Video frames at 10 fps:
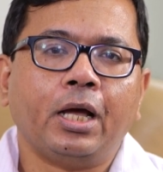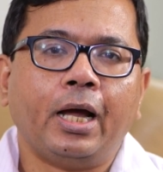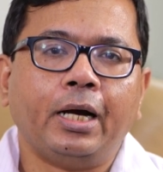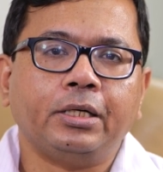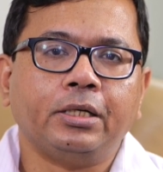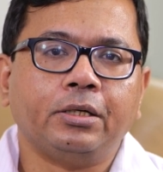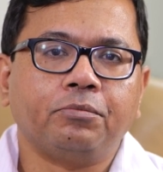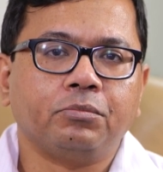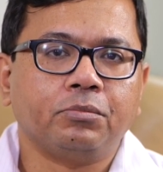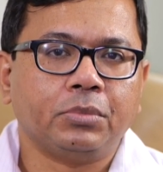and
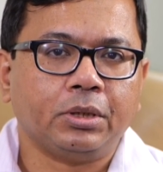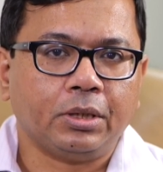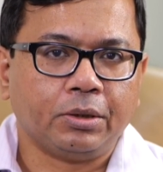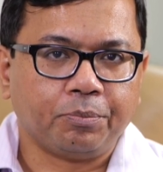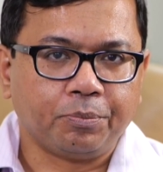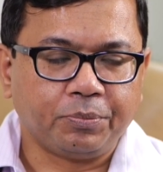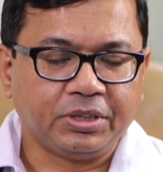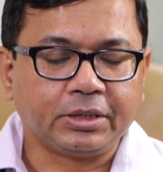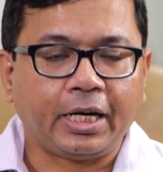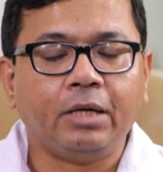
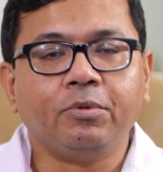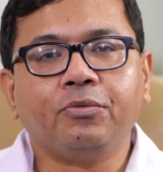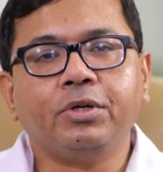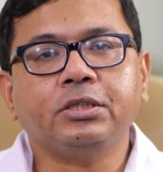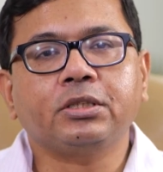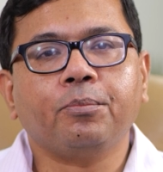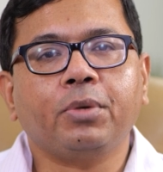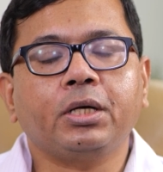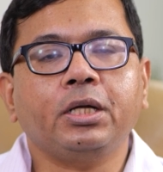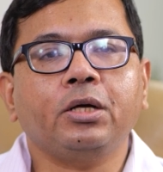the child may feel some
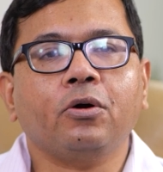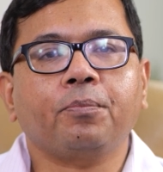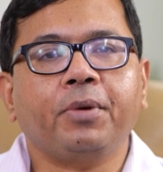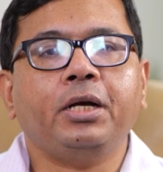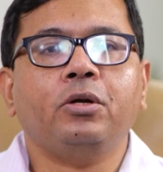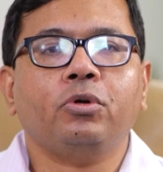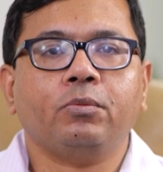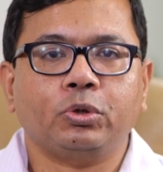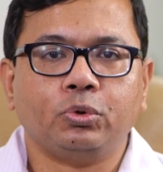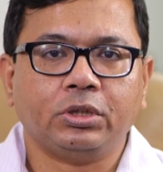burning or pain during
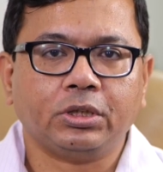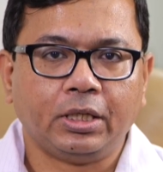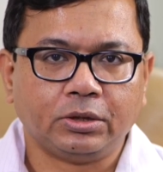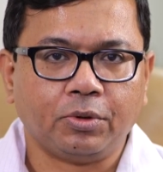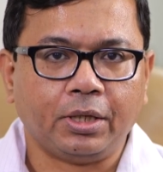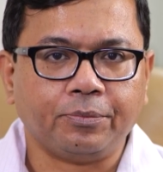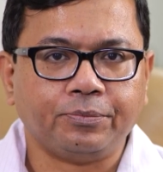maturation as well.